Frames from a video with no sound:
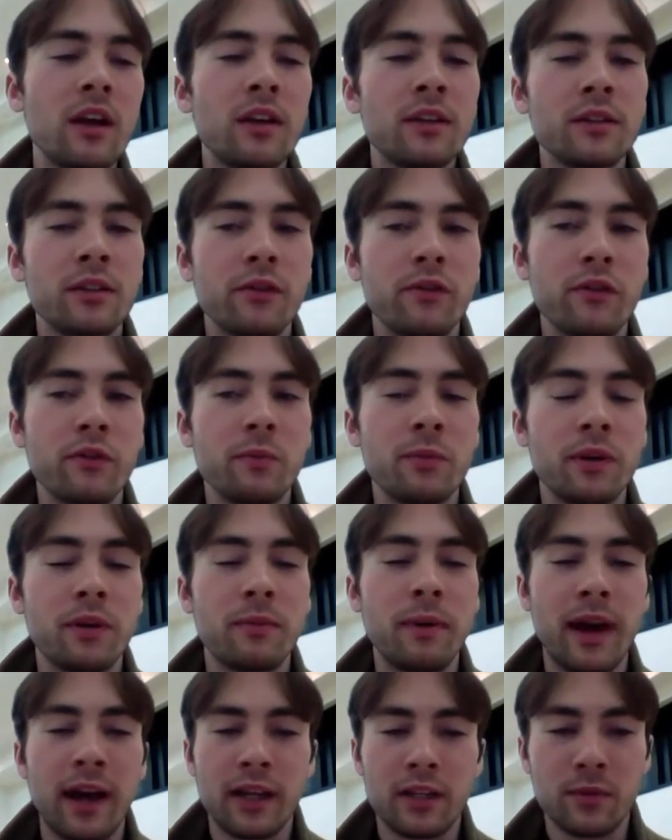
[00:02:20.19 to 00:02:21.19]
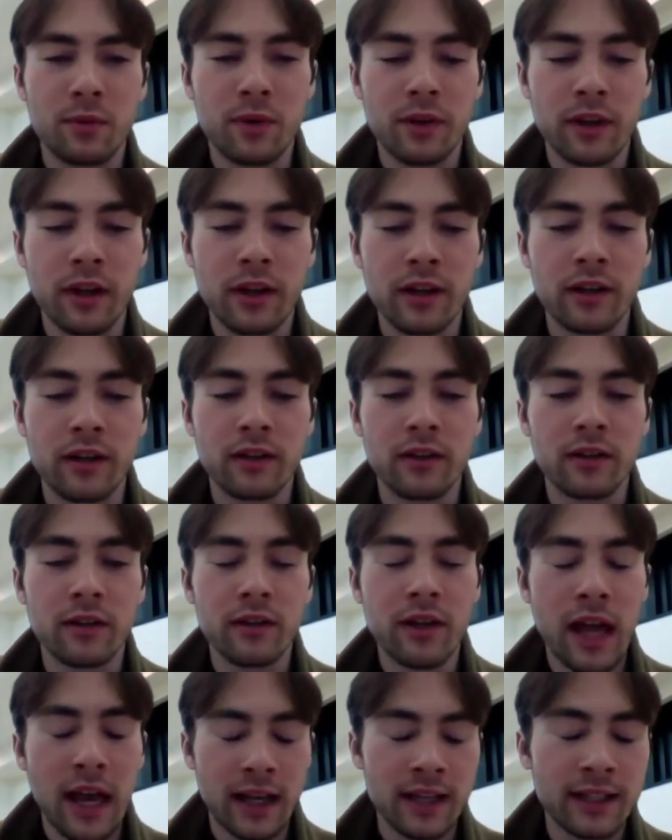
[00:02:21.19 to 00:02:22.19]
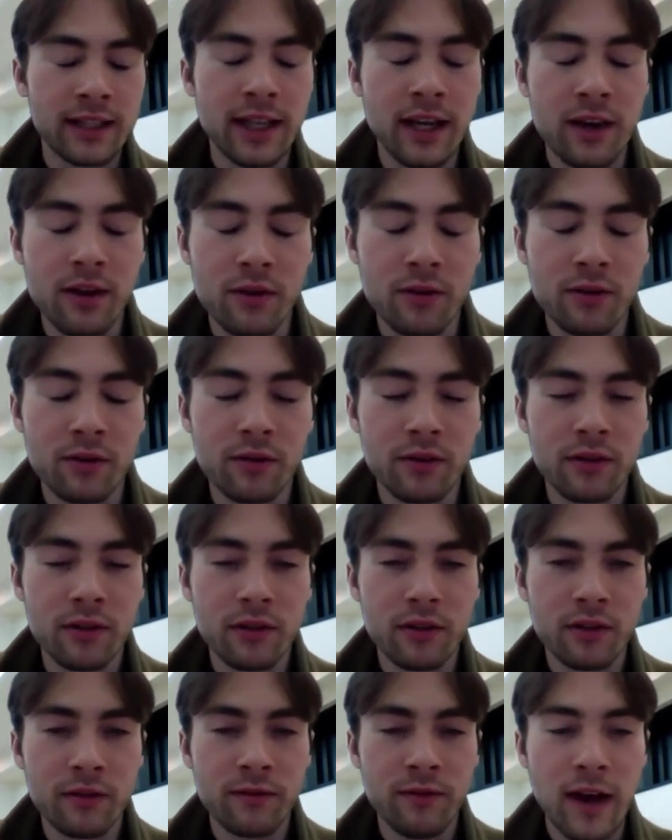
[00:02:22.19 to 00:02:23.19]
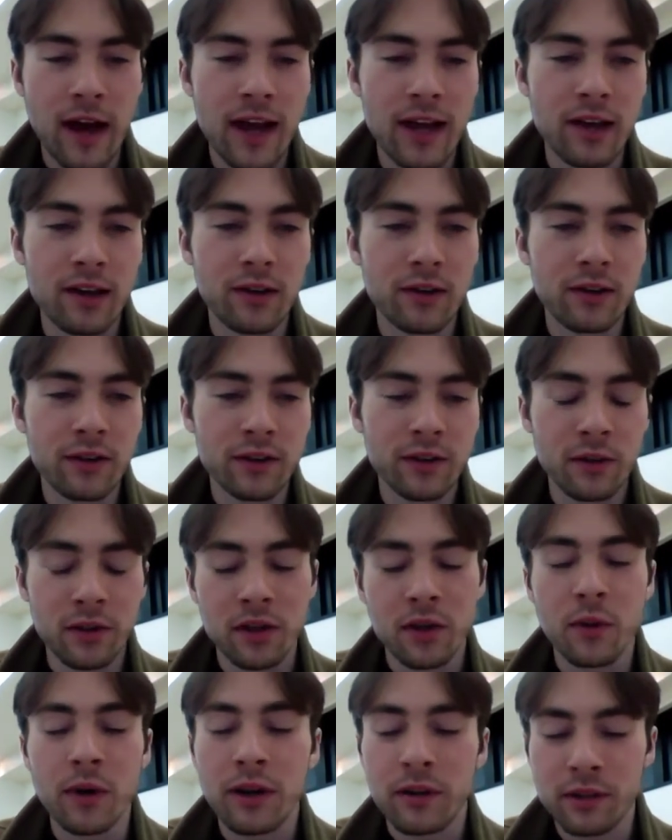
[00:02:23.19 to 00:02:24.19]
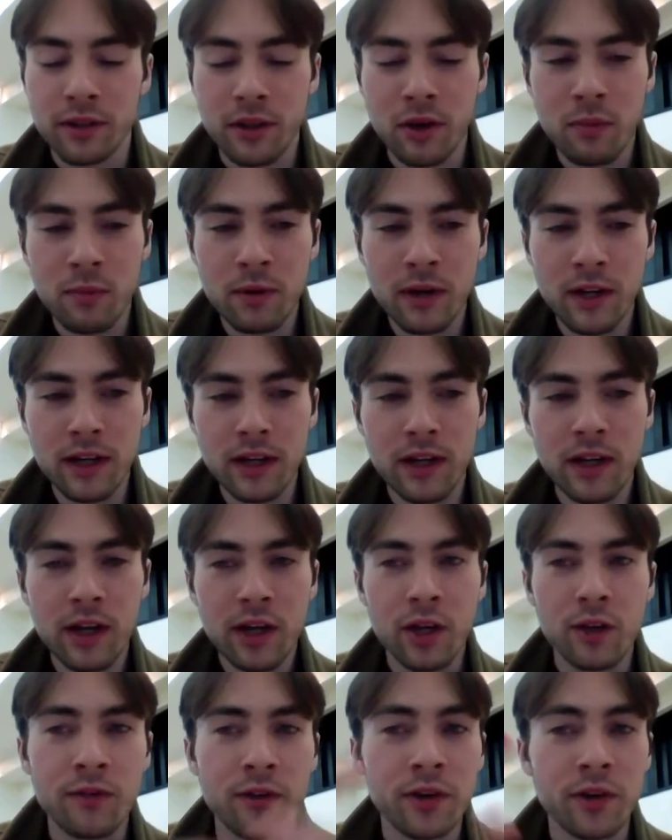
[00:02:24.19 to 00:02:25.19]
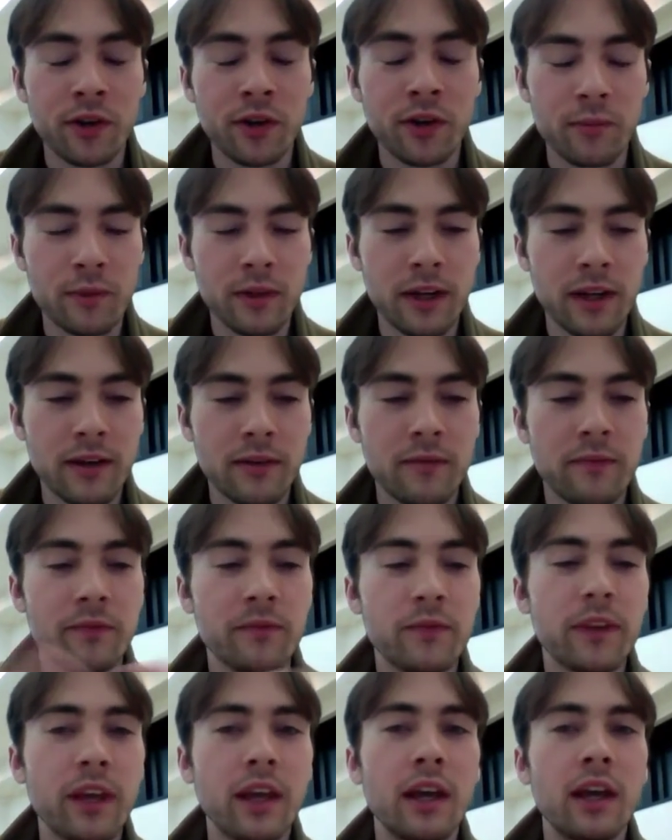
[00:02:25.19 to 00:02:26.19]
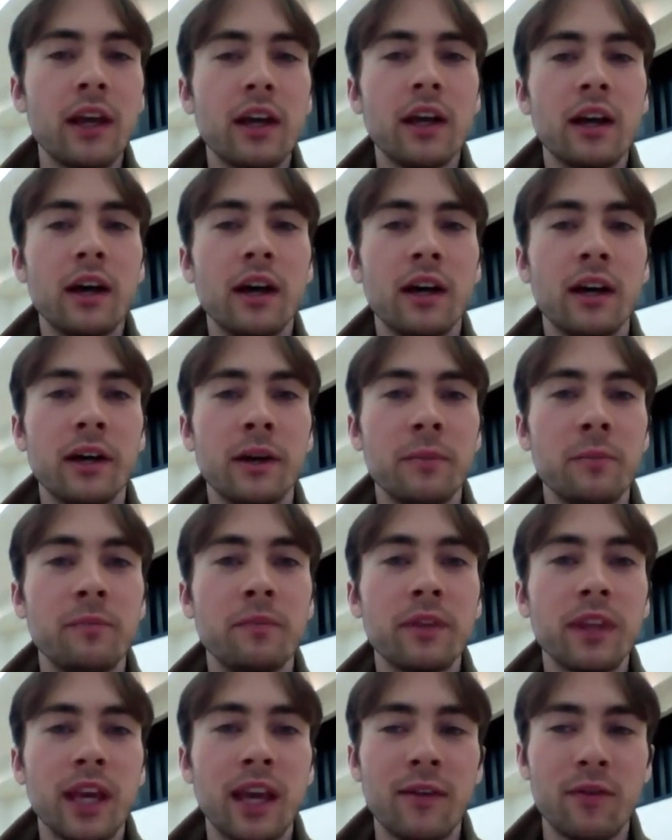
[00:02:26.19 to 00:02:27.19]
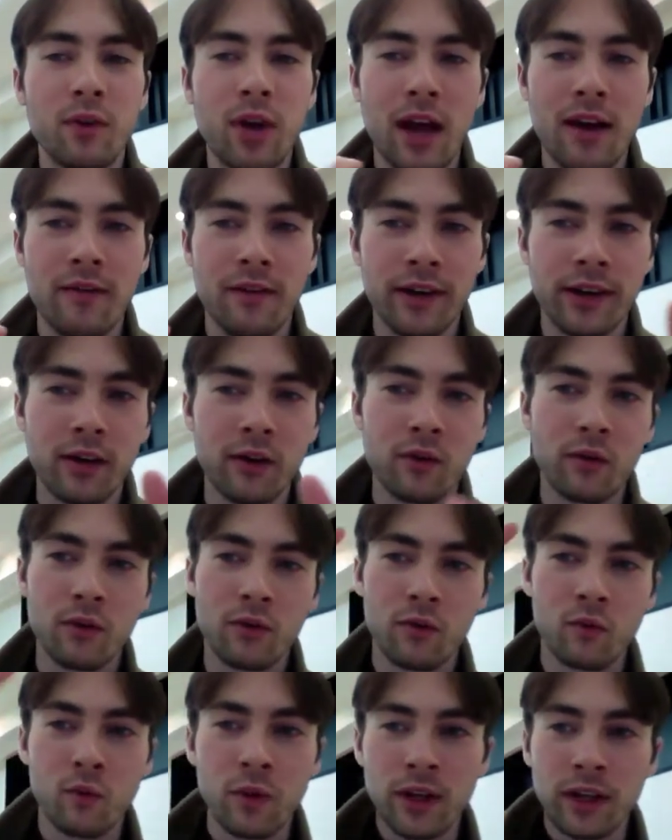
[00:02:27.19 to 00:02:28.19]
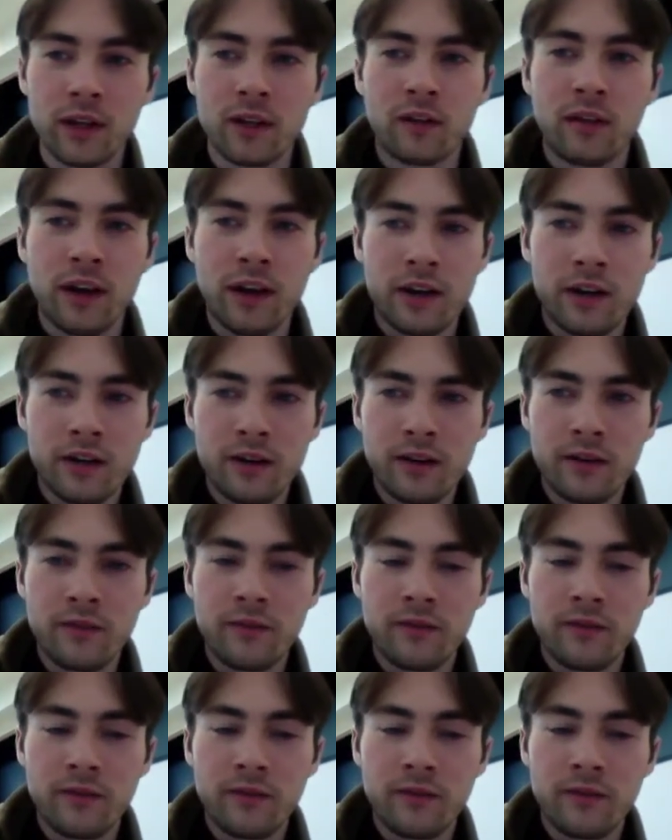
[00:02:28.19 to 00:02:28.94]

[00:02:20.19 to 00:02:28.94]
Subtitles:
So if you put a password on an Excel file so that no one else could open it, you've encrypted it. If you have like a written letter,